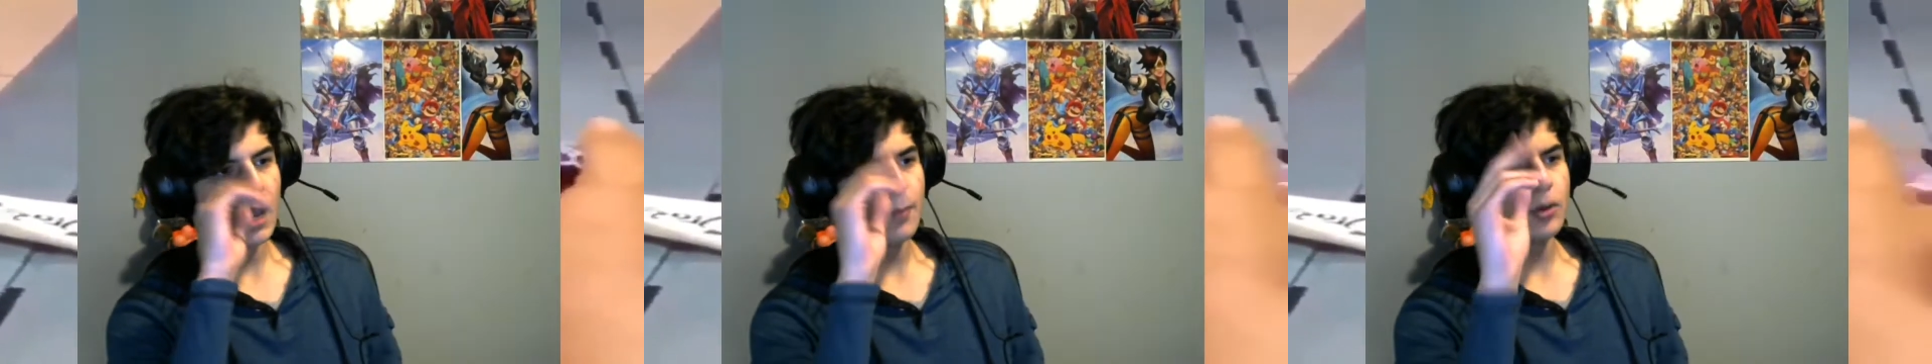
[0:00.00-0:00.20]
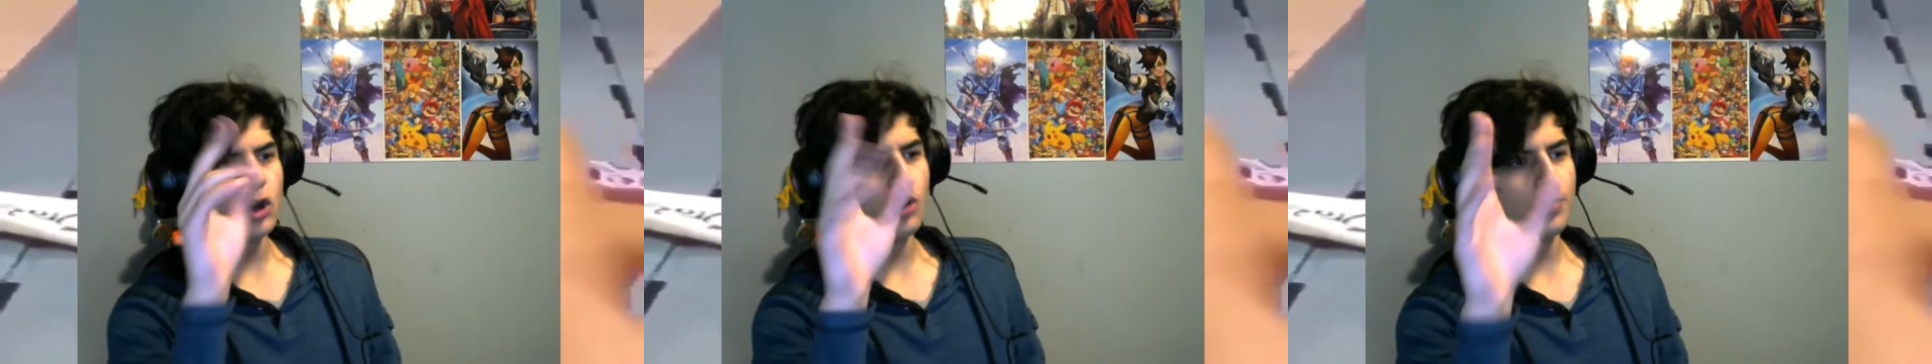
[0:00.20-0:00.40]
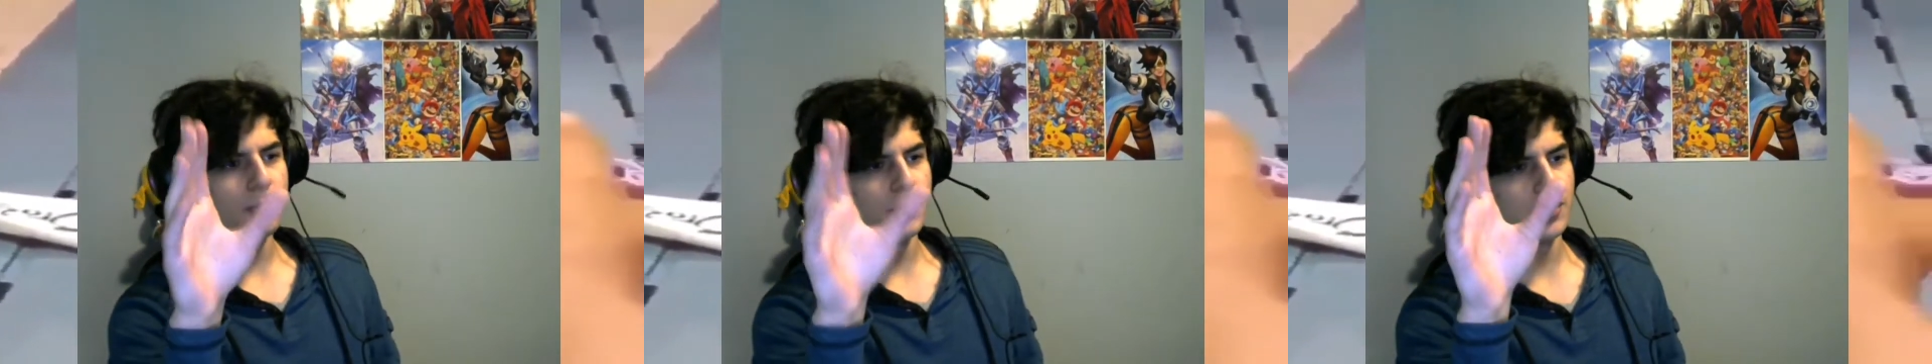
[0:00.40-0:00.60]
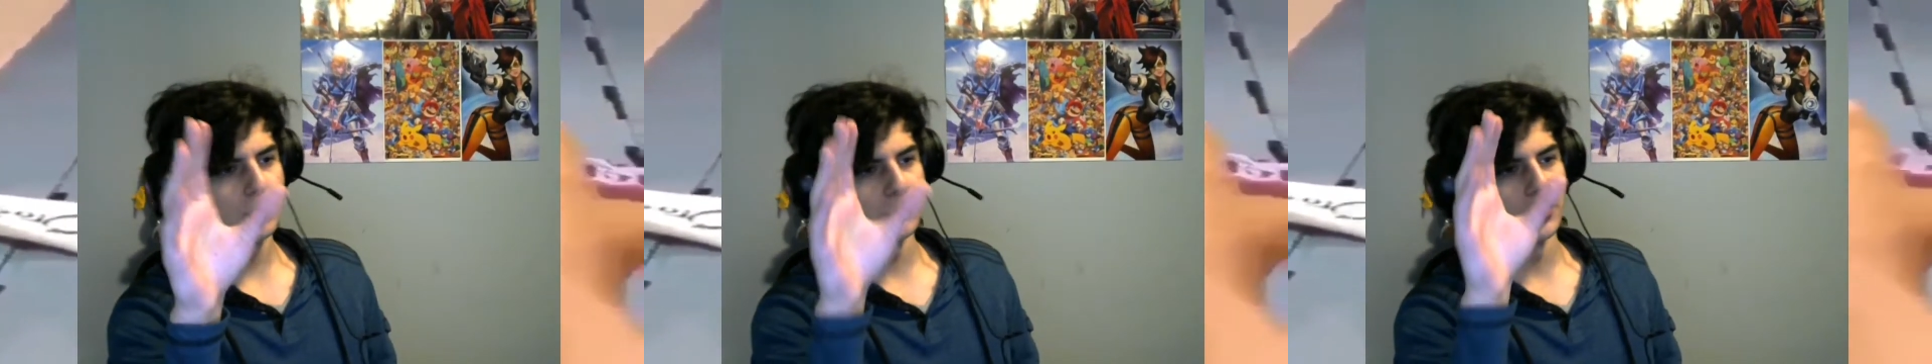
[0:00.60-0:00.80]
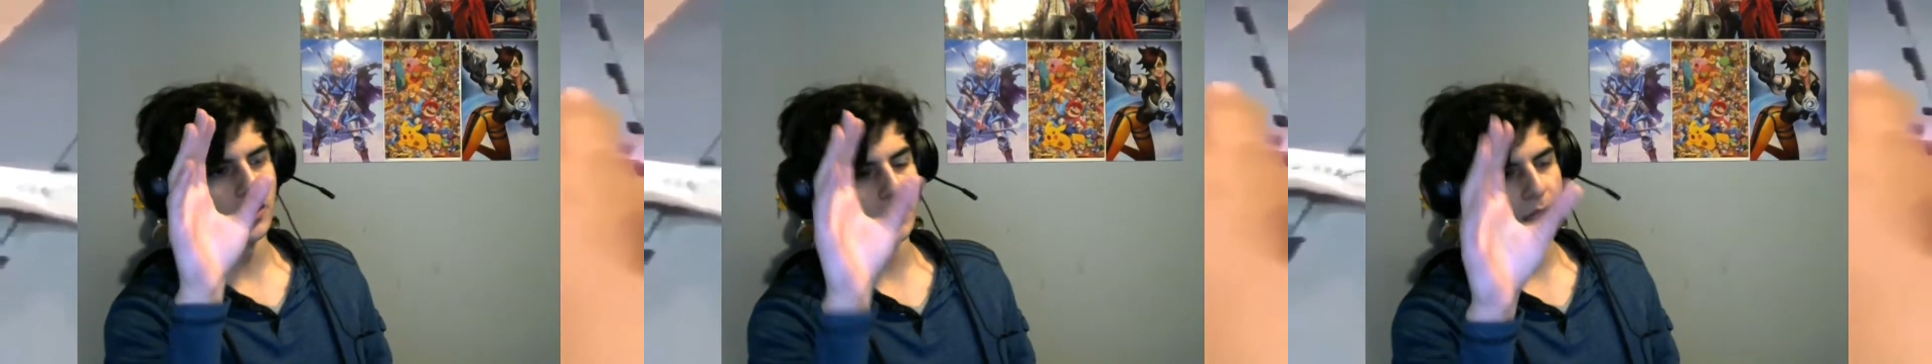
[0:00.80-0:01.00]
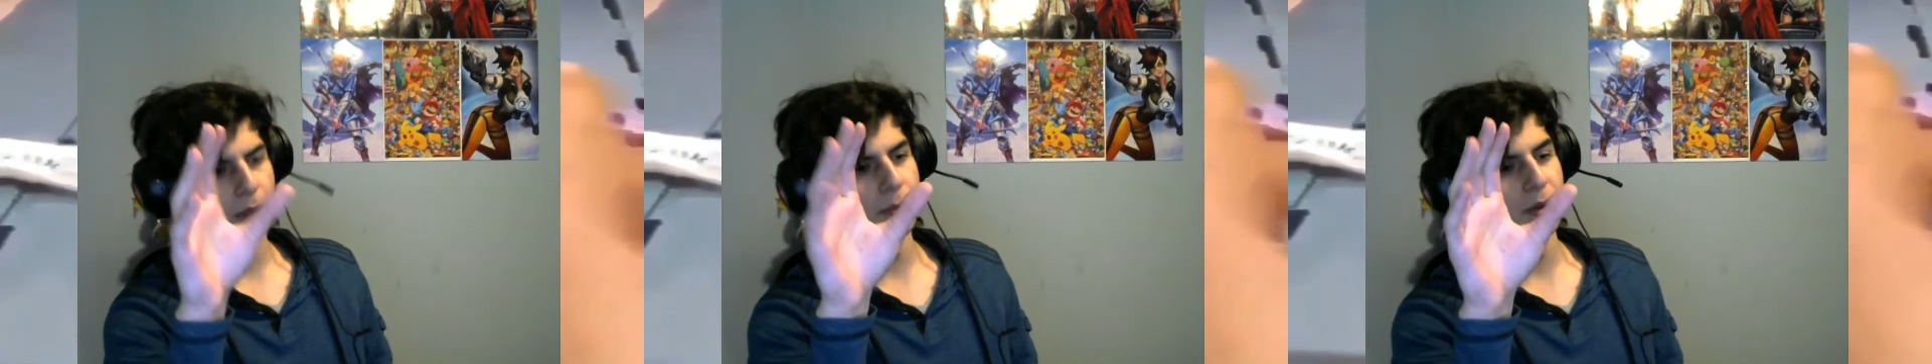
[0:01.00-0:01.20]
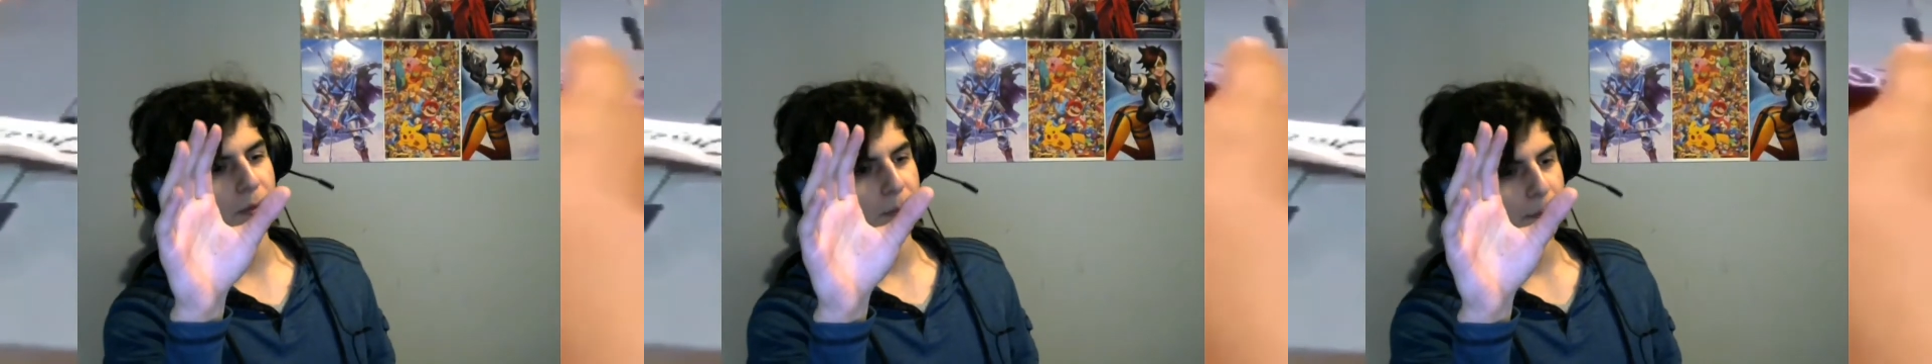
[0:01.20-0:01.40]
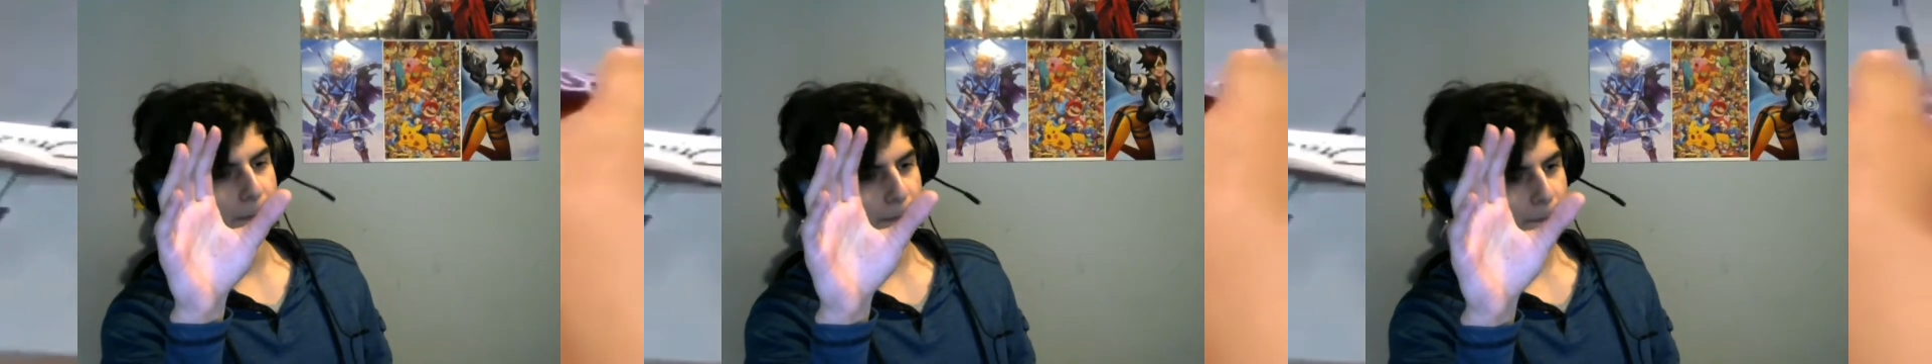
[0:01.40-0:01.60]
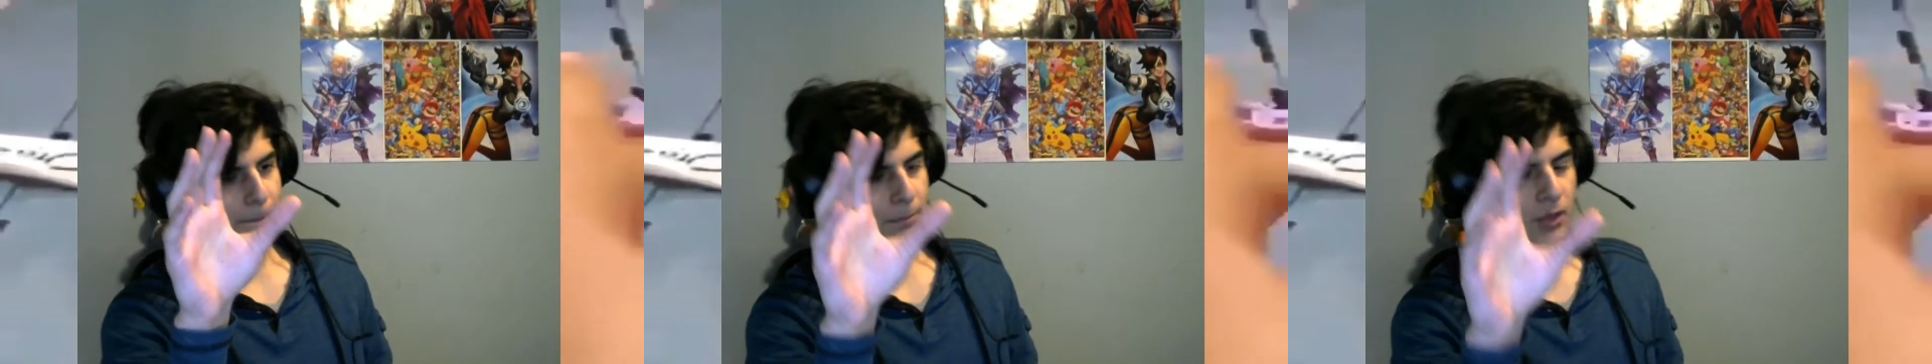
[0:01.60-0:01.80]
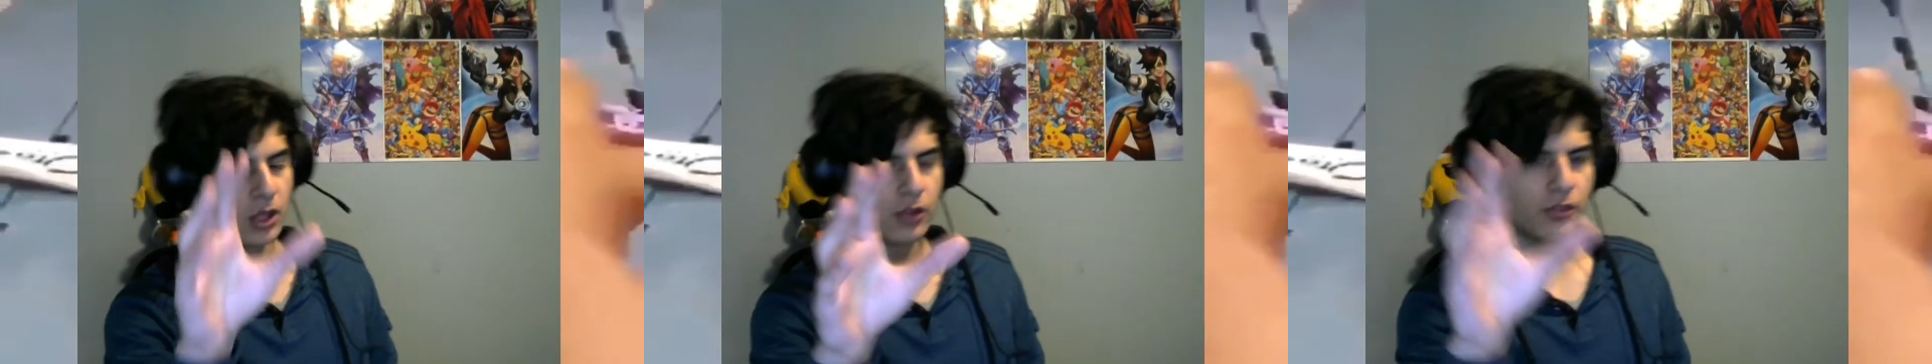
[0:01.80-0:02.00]
I'm going to open this with a statement.
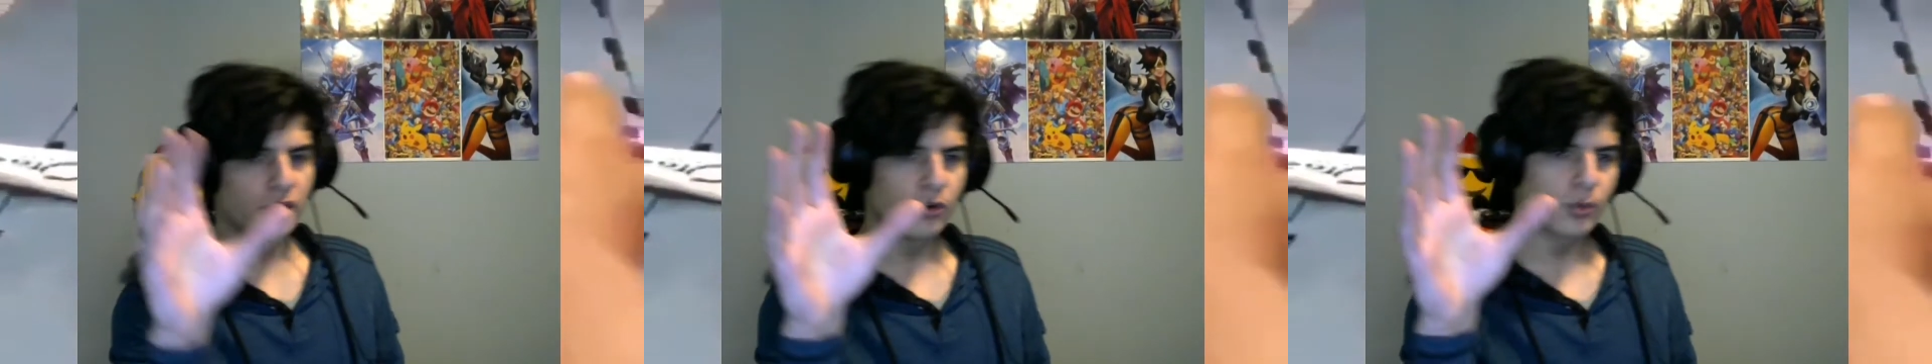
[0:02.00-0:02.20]
There